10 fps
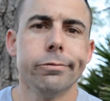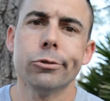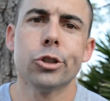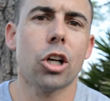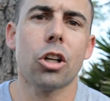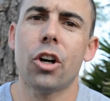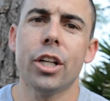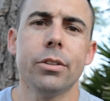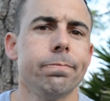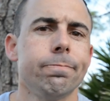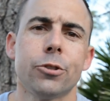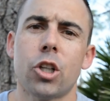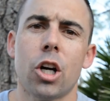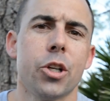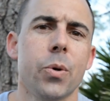Start learning,
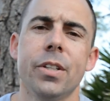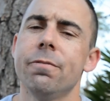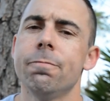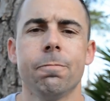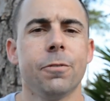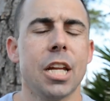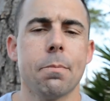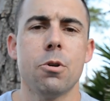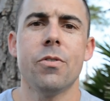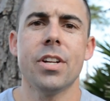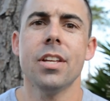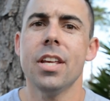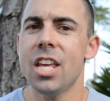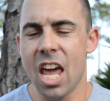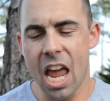start doing, get to moving,
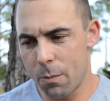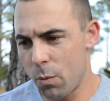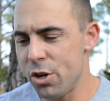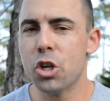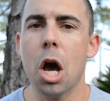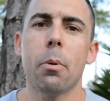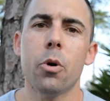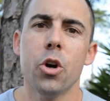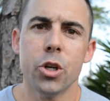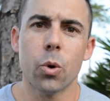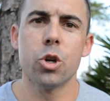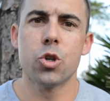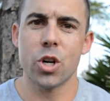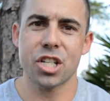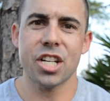and when you couple your
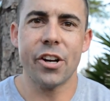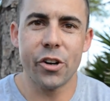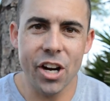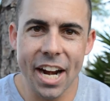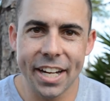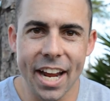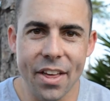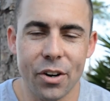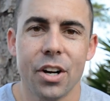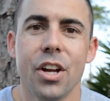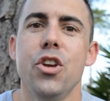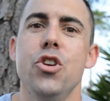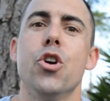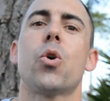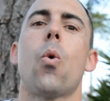nutrition and your diet together,
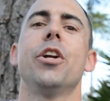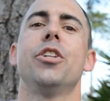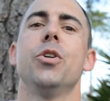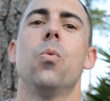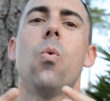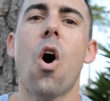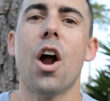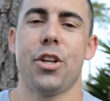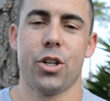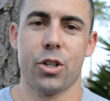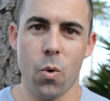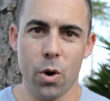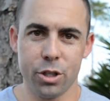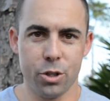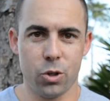you're going to want, you're going to